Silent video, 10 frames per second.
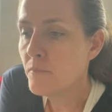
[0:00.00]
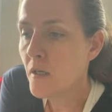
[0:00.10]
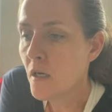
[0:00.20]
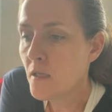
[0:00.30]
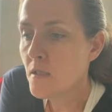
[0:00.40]

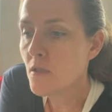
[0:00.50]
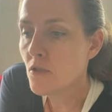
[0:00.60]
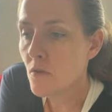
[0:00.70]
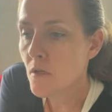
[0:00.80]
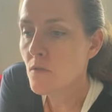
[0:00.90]
Honesty,
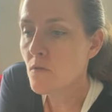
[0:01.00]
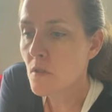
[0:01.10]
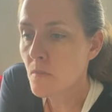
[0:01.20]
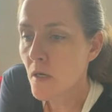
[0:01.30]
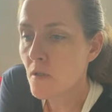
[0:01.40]
trust,
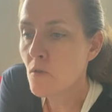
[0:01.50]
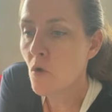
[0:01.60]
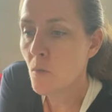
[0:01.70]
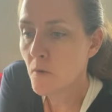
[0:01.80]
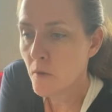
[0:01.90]
respect,
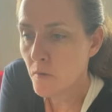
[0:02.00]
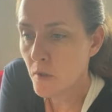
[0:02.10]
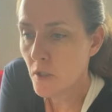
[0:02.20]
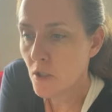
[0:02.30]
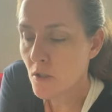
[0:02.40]
open
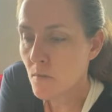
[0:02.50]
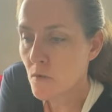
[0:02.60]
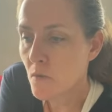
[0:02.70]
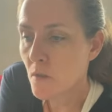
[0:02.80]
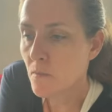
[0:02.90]
communication
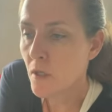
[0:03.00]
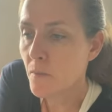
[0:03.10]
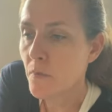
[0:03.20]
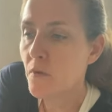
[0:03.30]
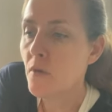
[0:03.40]
between
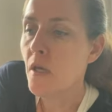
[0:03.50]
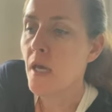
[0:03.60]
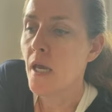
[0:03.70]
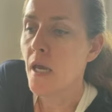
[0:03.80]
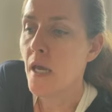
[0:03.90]
people,
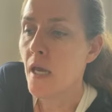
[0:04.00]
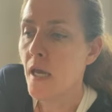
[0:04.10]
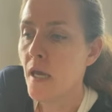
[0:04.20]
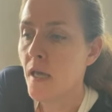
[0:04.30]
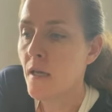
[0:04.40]

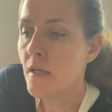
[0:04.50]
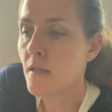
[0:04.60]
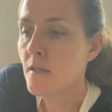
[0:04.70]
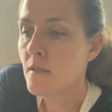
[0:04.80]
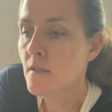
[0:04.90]

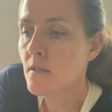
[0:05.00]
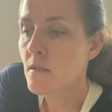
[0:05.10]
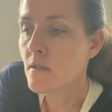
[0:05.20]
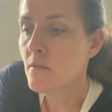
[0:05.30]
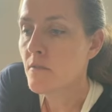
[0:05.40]
and
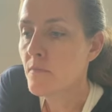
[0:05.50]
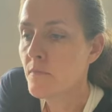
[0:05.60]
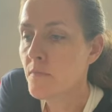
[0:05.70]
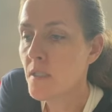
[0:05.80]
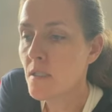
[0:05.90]

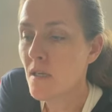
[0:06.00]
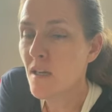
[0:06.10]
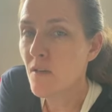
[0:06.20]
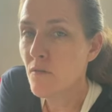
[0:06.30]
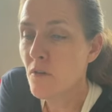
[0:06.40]
they take
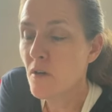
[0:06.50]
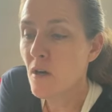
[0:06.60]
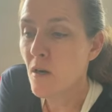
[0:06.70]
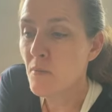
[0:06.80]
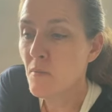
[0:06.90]
effort and
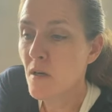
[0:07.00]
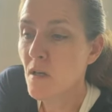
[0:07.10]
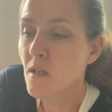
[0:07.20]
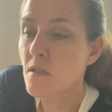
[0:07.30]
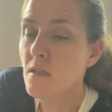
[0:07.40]

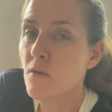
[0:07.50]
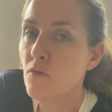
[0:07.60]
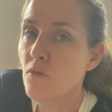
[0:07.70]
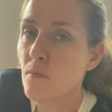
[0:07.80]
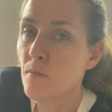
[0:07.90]
compromise
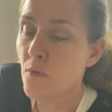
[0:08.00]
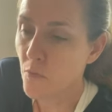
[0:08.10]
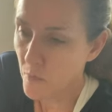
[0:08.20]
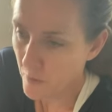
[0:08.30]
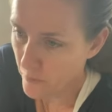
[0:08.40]
from
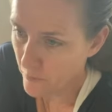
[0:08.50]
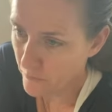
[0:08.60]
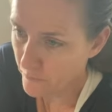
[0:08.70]
both people.